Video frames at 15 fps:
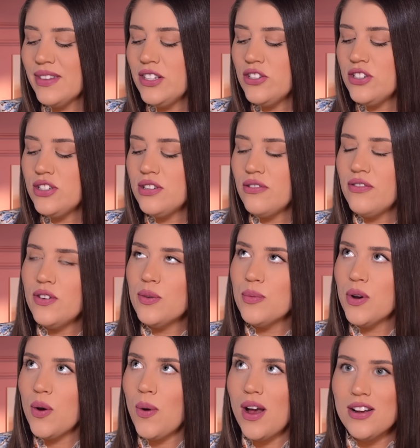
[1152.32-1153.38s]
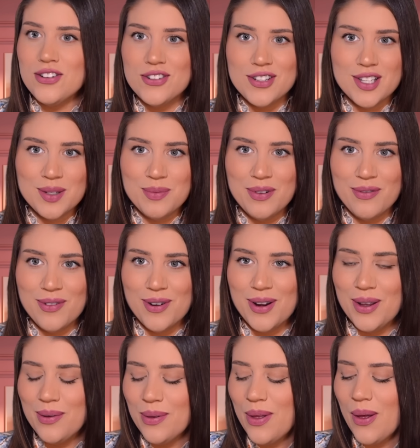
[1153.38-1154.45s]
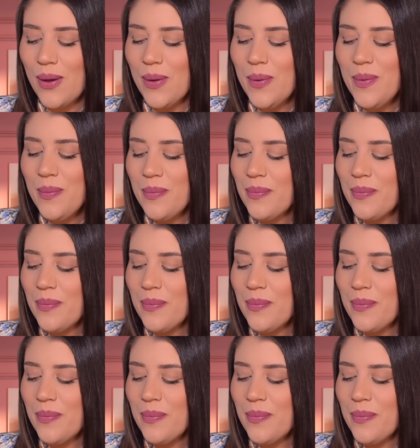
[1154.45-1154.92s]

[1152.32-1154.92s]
Just a few more questions before you go.